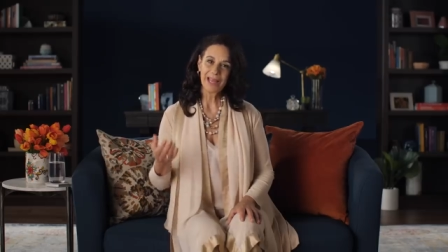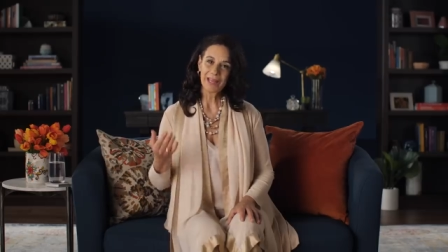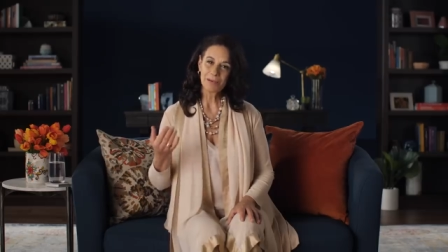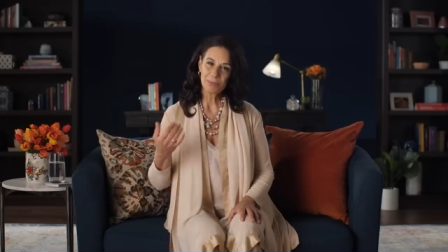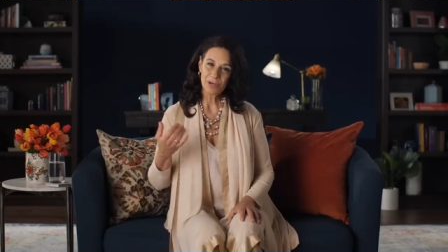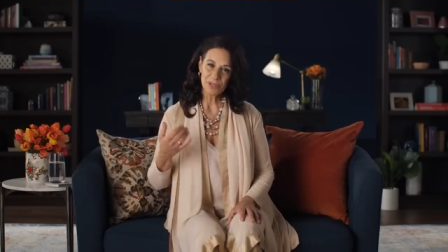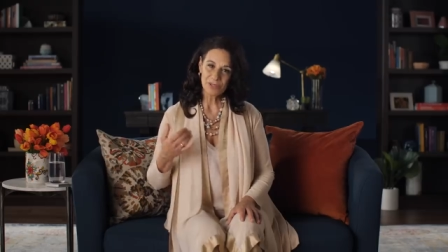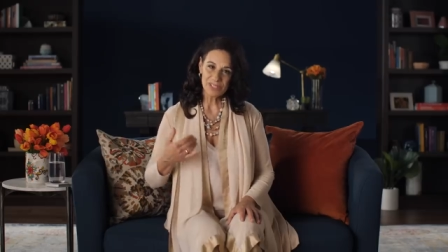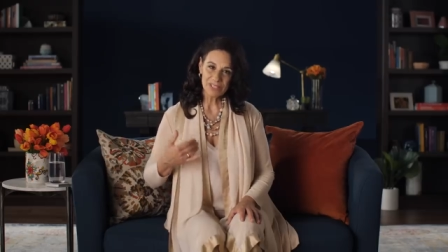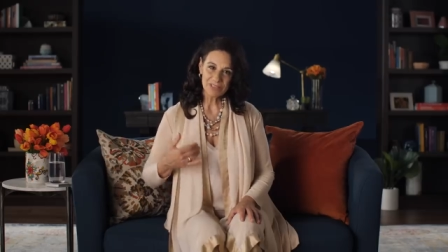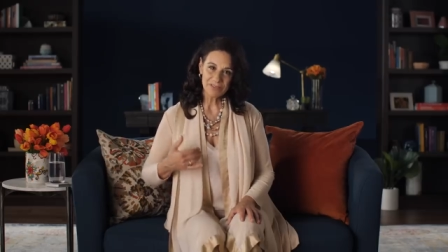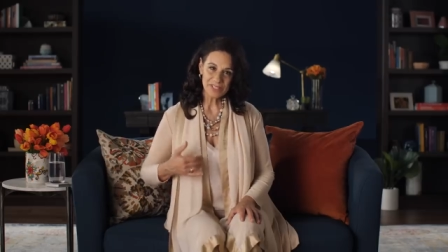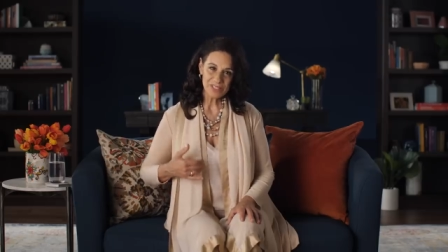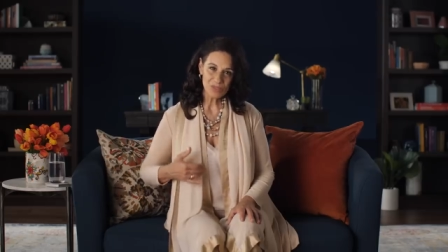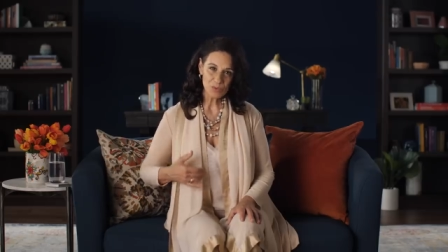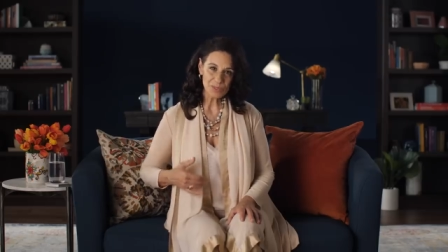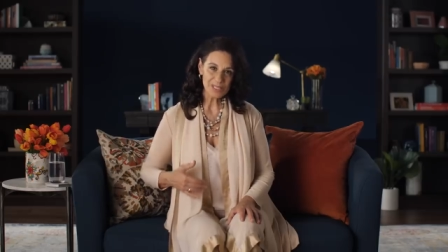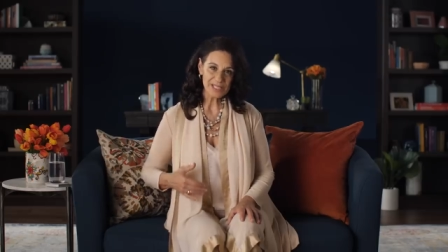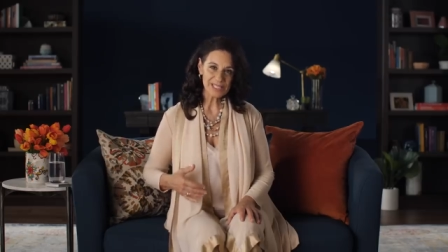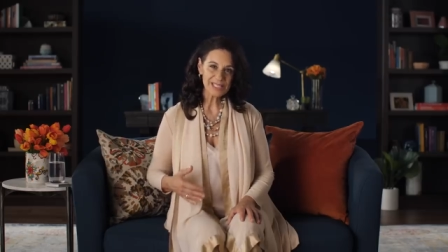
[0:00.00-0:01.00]
and most of
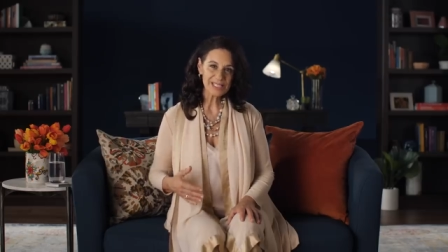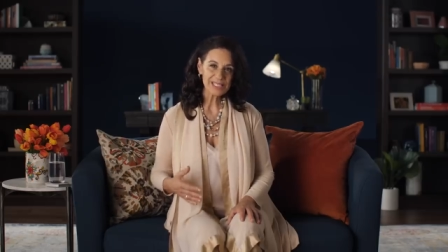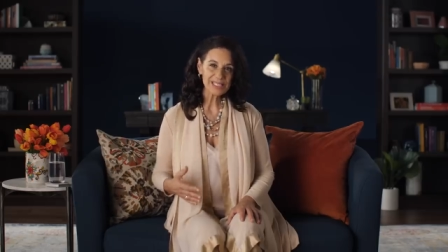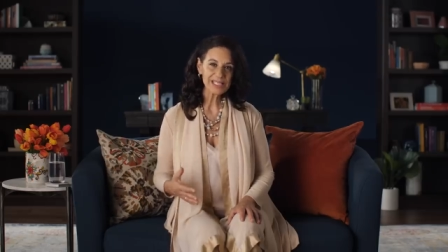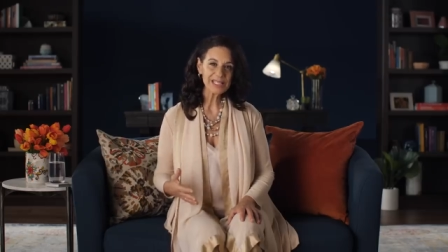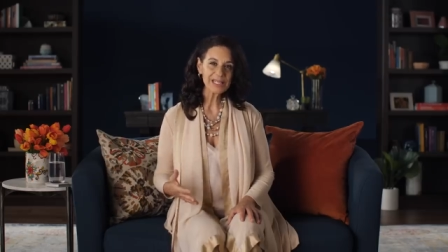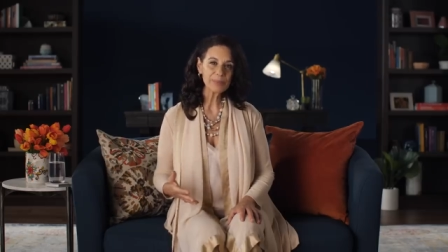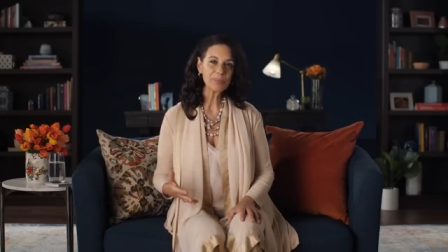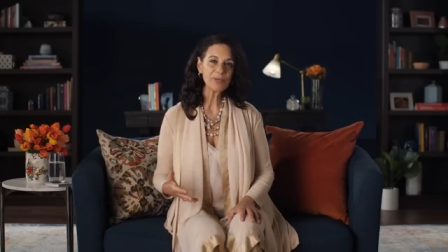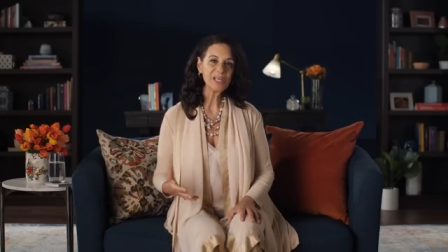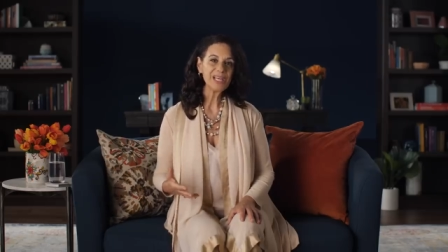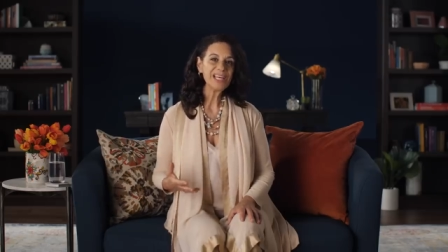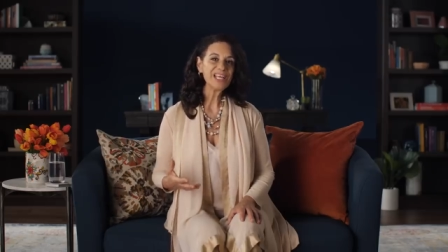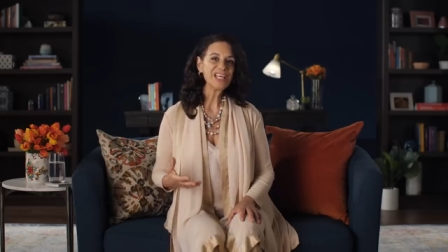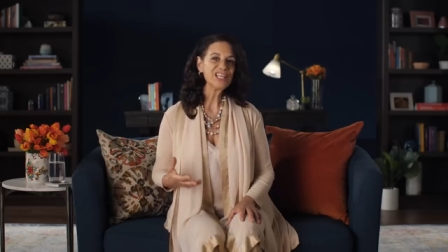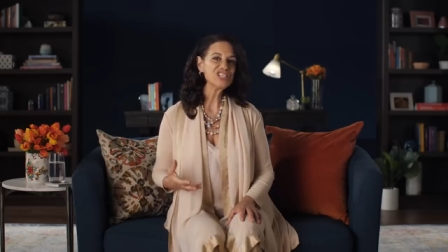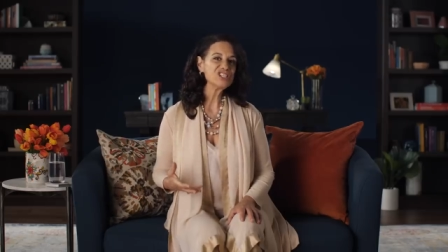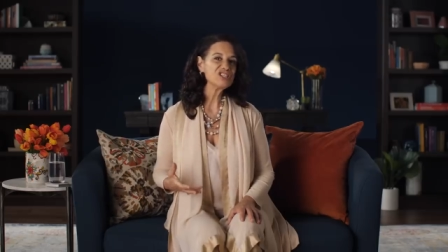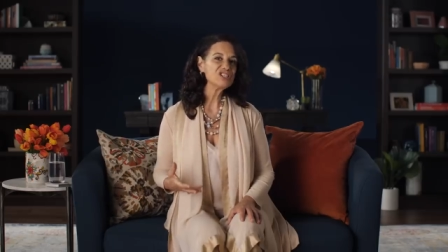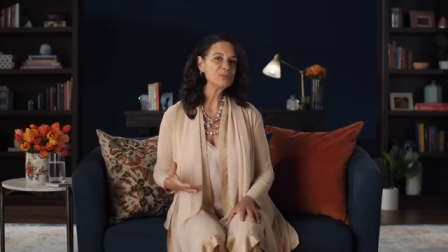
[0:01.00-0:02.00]
us will slip
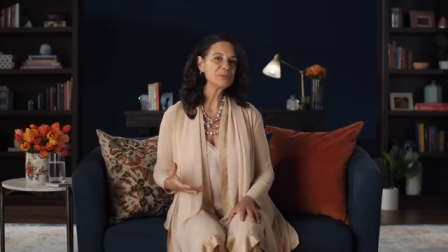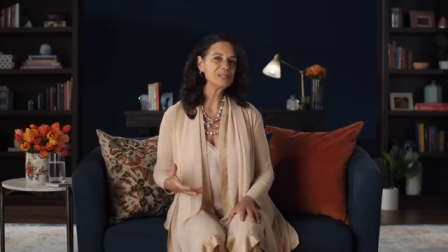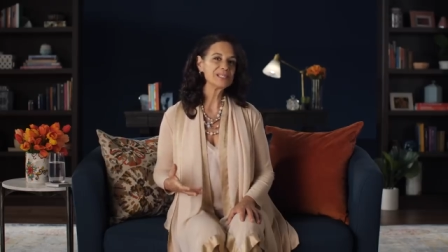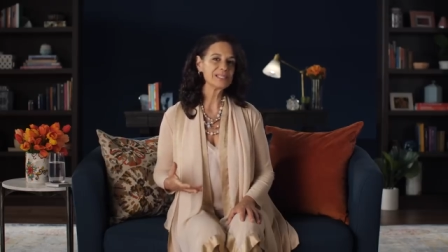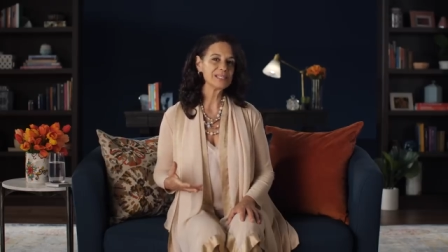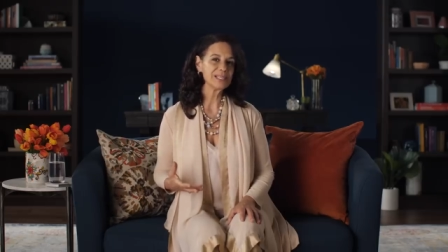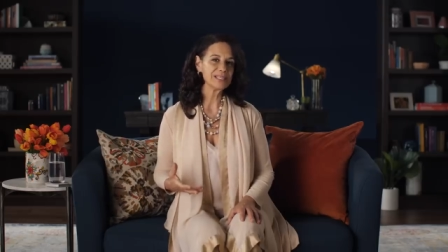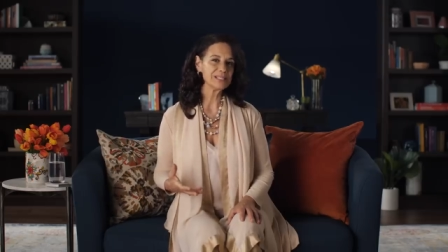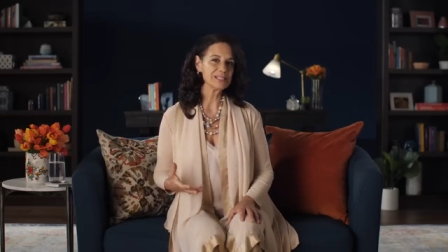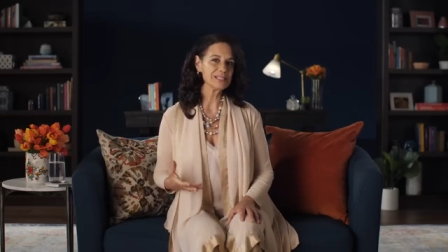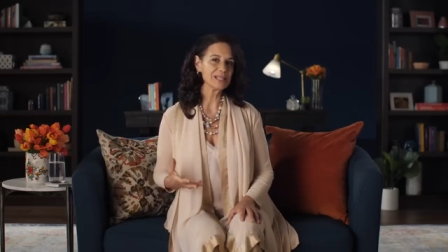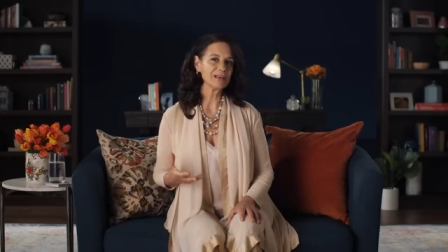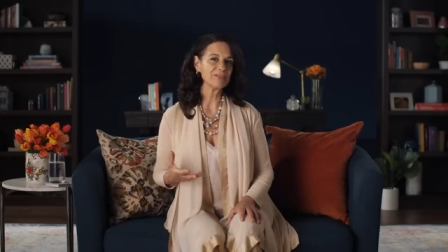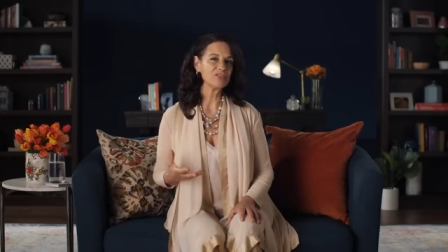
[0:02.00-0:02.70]
into a sense